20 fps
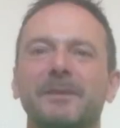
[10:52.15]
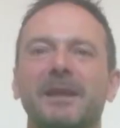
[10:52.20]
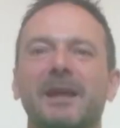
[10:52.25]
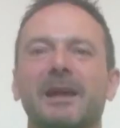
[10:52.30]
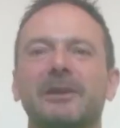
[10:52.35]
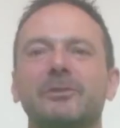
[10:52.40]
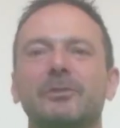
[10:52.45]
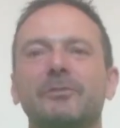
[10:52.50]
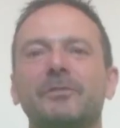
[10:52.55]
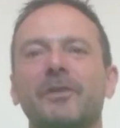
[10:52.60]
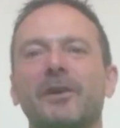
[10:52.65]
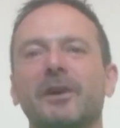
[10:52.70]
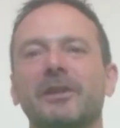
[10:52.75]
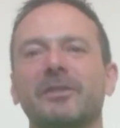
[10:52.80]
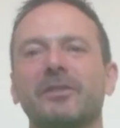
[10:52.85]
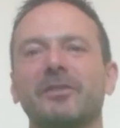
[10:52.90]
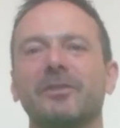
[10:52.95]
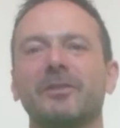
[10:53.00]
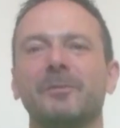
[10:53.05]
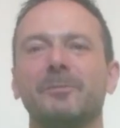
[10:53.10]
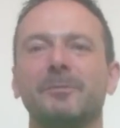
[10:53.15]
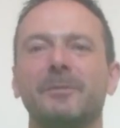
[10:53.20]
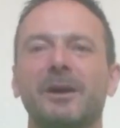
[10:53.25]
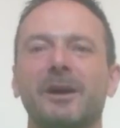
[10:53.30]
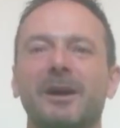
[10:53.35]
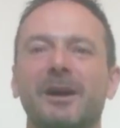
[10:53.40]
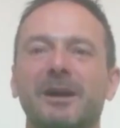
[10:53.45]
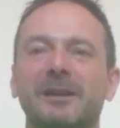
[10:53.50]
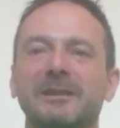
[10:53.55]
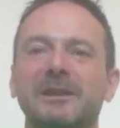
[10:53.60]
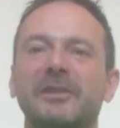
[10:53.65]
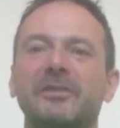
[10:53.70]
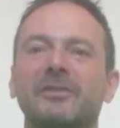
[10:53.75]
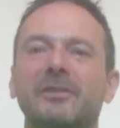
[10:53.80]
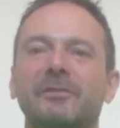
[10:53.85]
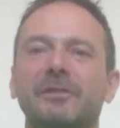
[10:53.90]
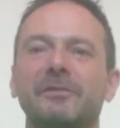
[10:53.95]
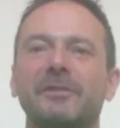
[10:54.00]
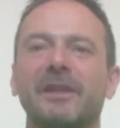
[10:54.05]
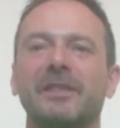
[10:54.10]
and you'll find a list
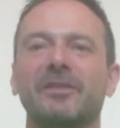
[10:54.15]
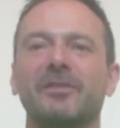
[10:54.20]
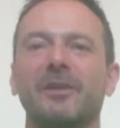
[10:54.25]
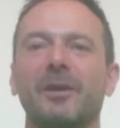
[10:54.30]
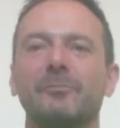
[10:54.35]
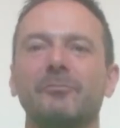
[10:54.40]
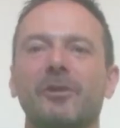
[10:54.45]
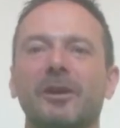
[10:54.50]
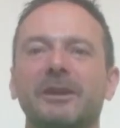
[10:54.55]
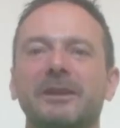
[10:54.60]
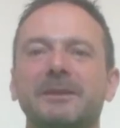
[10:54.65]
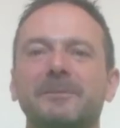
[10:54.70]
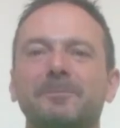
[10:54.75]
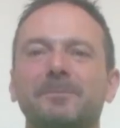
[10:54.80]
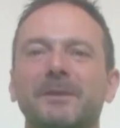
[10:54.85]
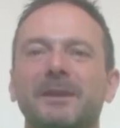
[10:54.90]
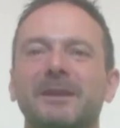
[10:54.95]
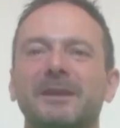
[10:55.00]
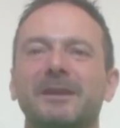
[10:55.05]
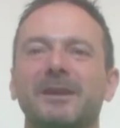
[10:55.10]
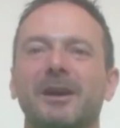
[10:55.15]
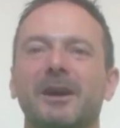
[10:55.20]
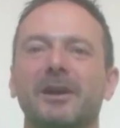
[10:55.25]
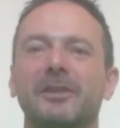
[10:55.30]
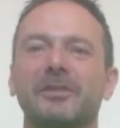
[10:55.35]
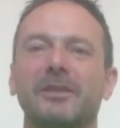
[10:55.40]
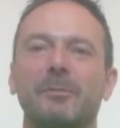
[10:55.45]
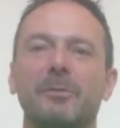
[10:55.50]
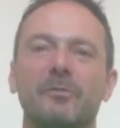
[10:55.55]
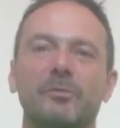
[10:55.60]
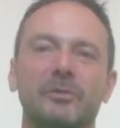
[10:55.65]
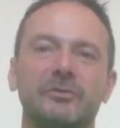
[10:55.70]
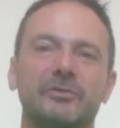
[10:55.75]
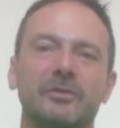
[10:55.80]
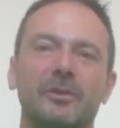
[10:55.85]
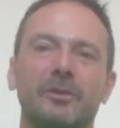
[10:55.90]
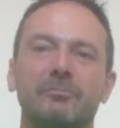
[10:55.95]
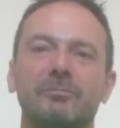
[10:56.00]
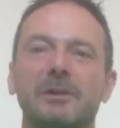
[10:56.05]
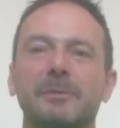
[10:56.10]
of events I'm running, some of which
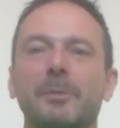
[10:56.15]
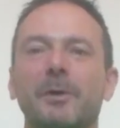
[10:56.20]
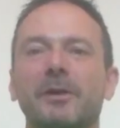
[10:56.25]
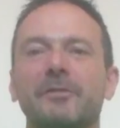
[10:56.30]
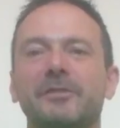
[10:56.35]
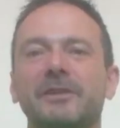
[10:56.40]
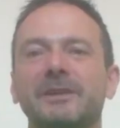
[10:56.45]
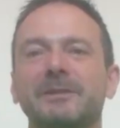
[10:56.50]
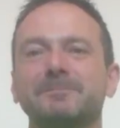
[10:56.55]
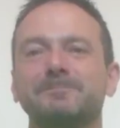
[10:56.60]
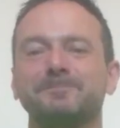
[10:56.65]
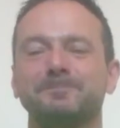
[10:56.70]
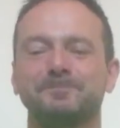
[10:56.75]
are rebirthing.